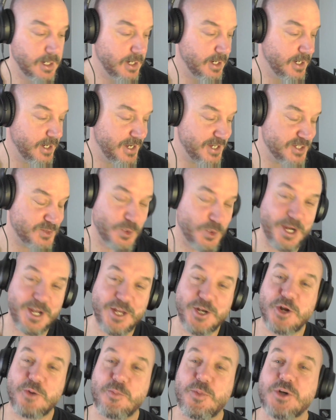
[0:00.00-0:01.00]
He's
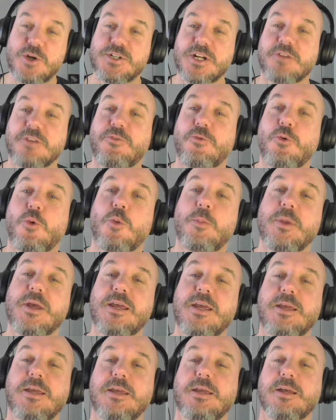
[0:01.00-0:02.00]
working on a project for
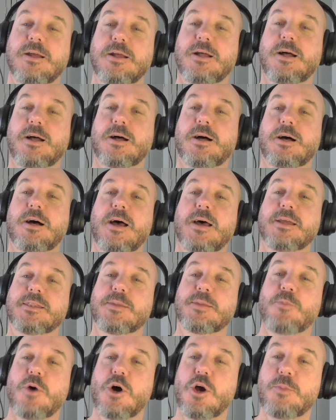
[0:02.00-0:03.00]
me at
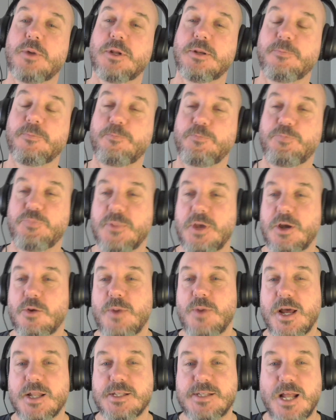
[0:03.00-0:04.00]
the moment
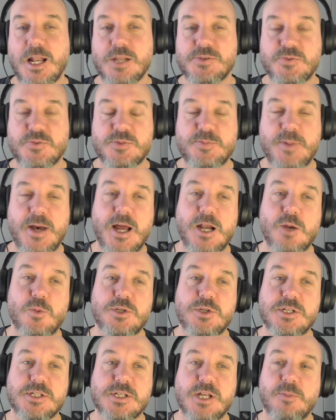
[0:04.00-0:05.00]
around Talos of Sparta,
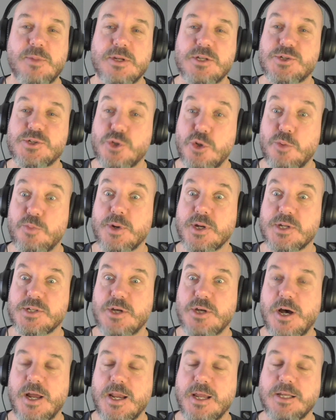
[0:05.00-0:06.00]
which is going to be super
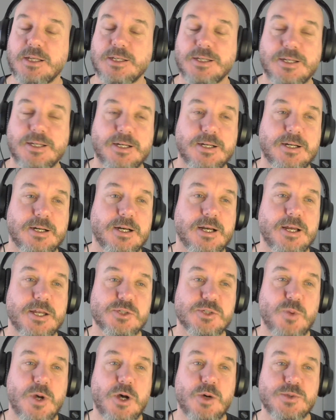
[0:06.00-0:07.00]
exciting
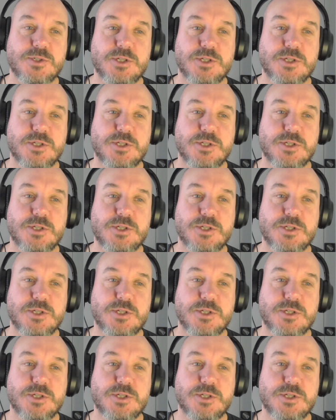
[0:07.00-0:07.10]
as well.